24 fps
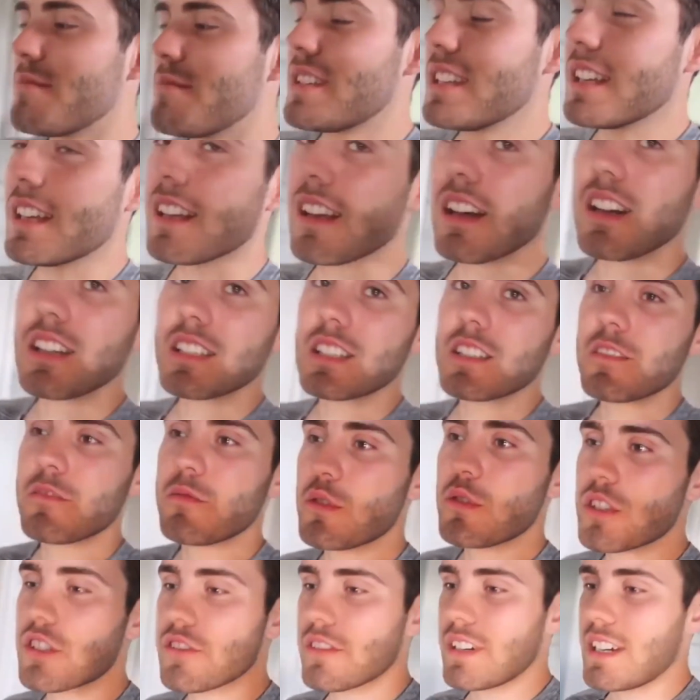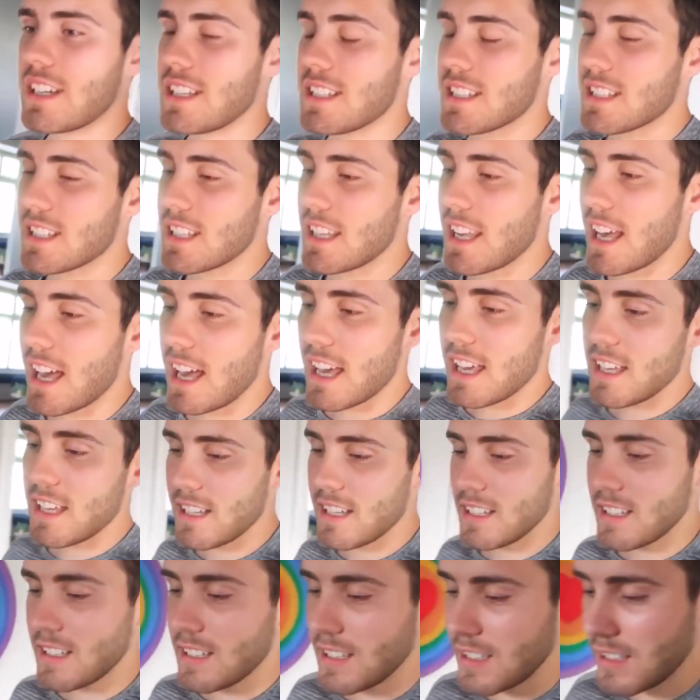Empty glass of water it is
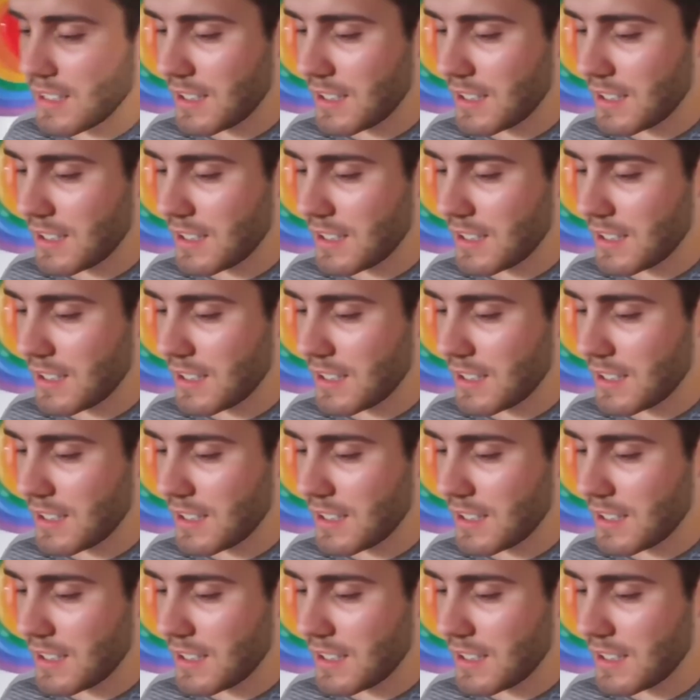today.